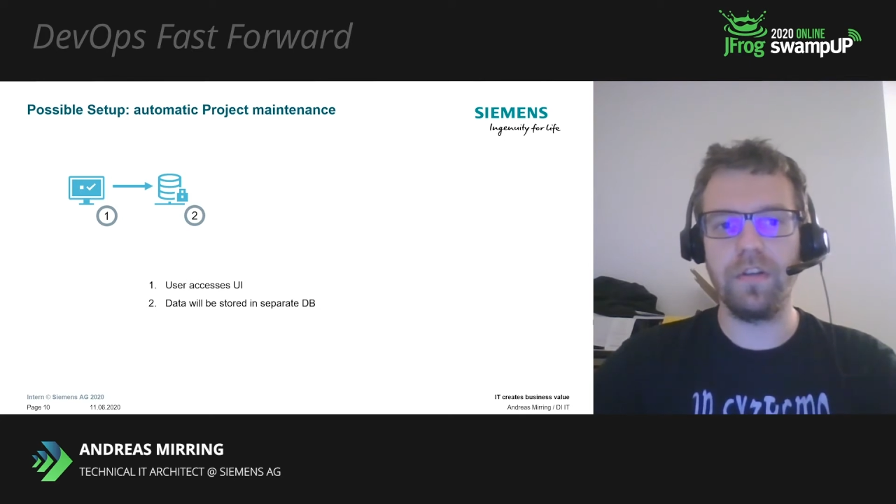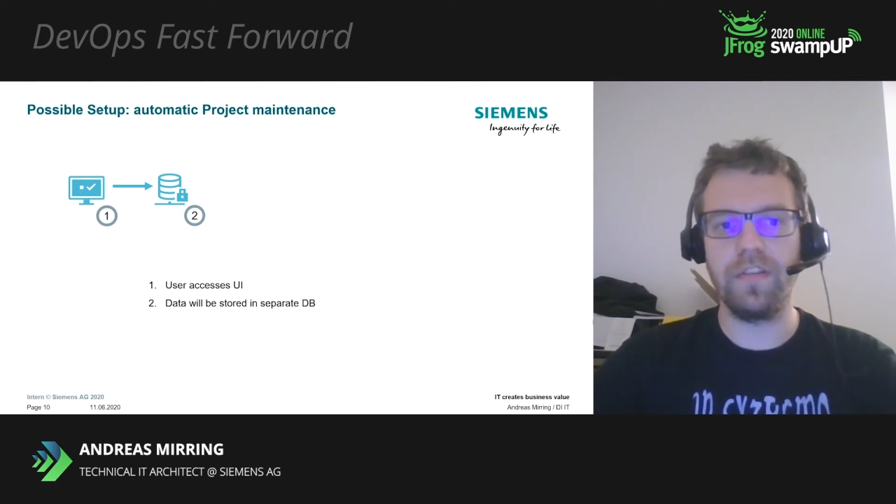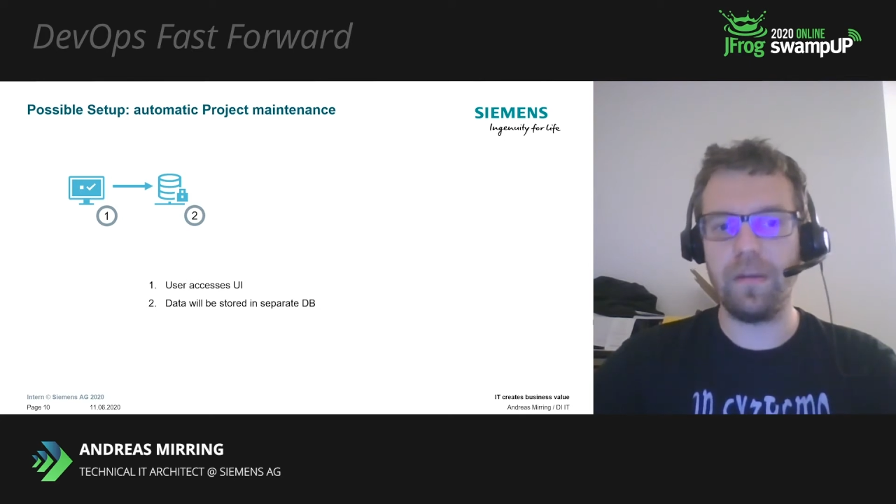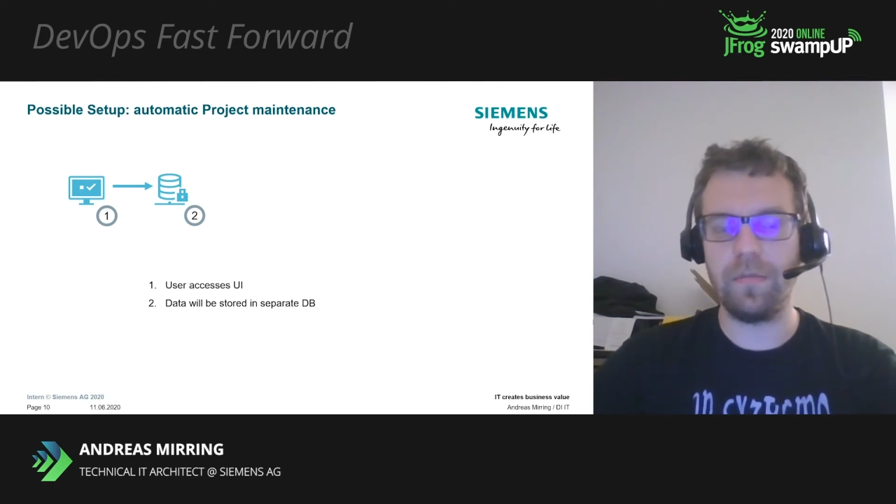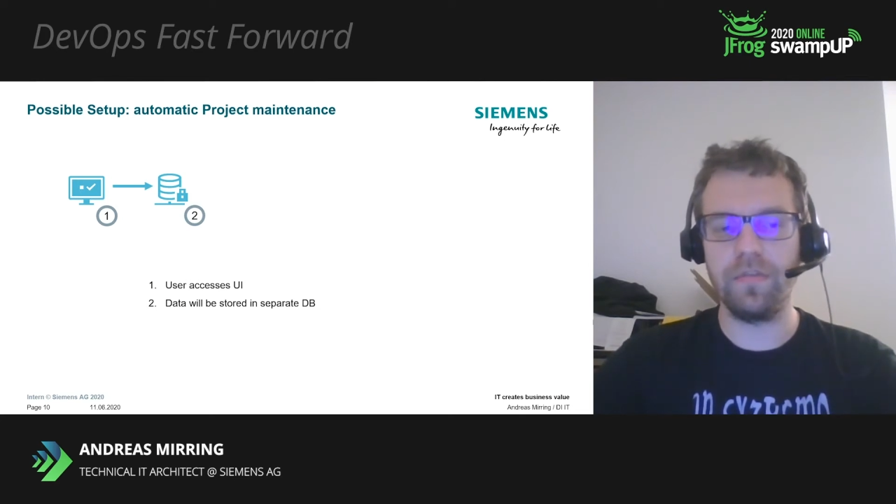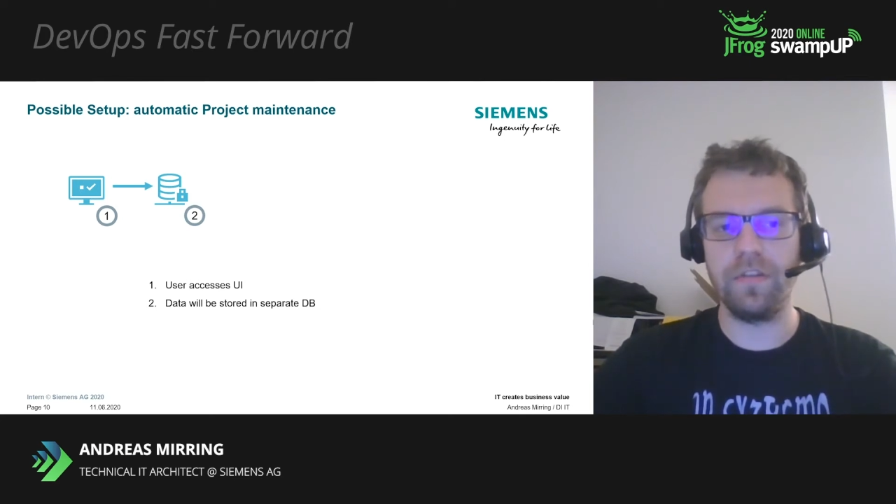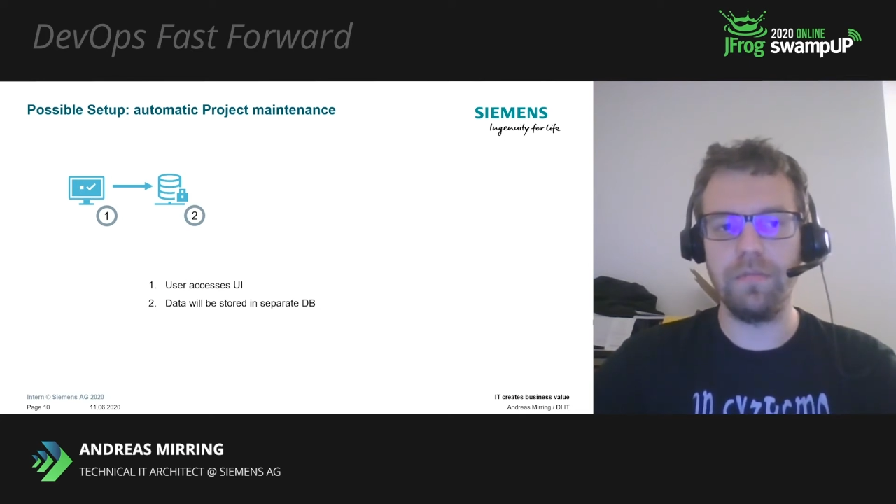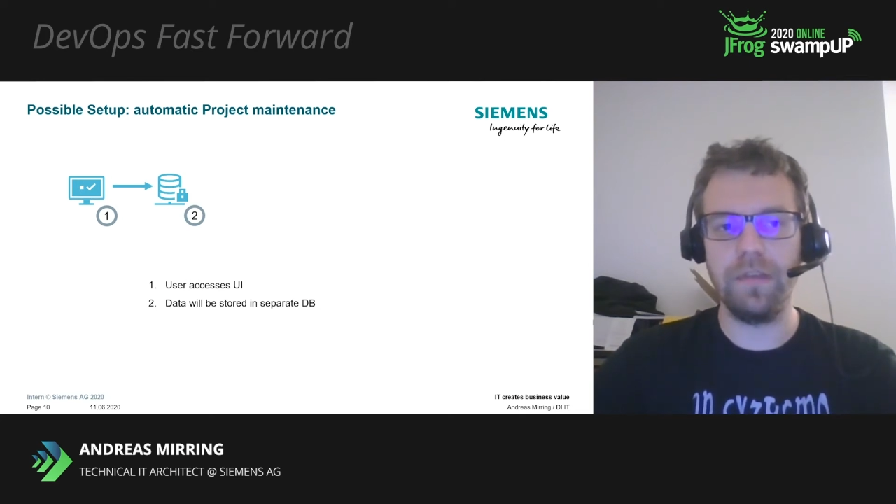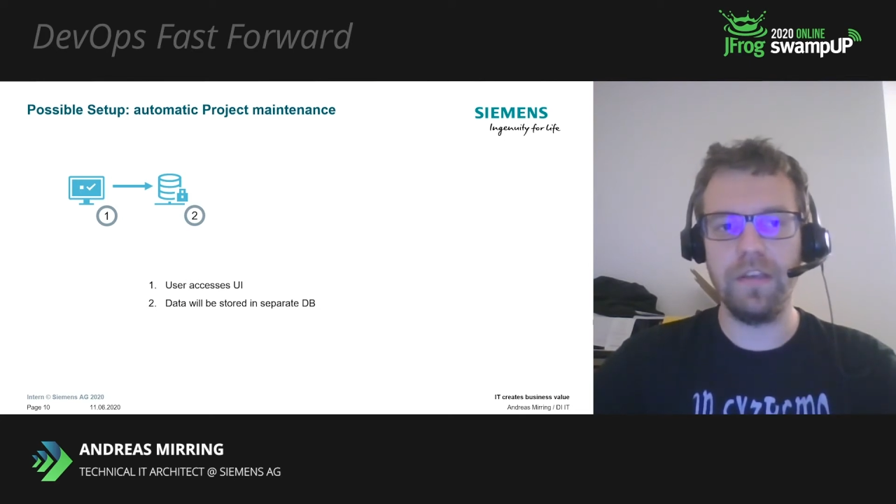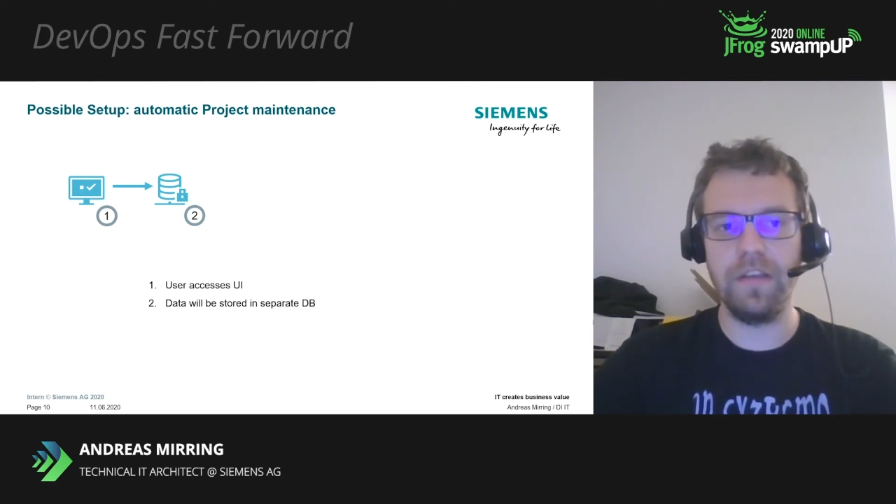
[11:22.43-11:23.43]
on a separate
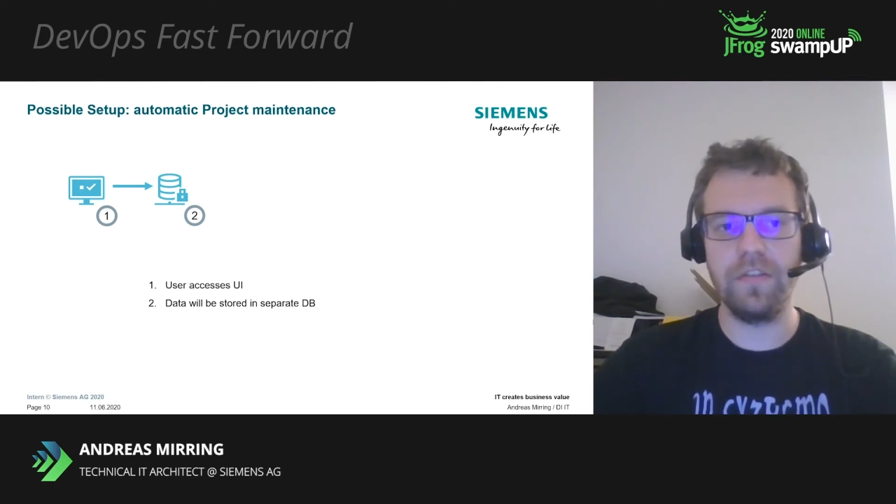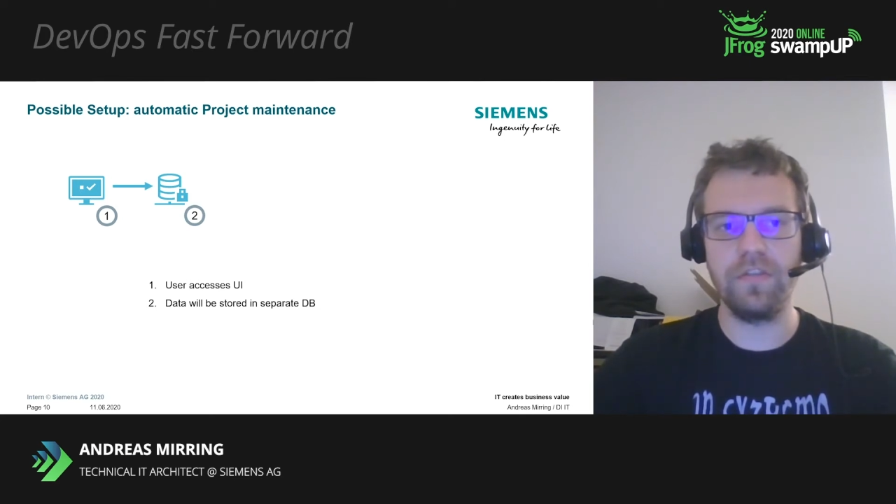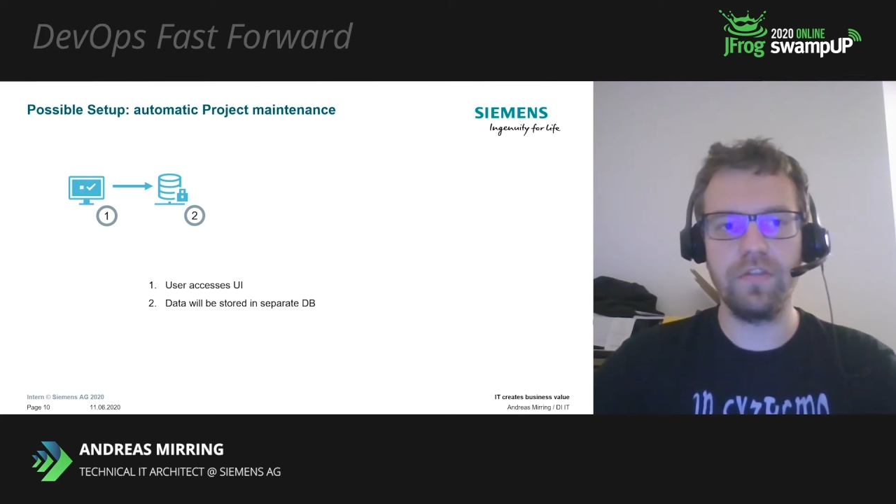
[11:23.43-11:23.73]
DB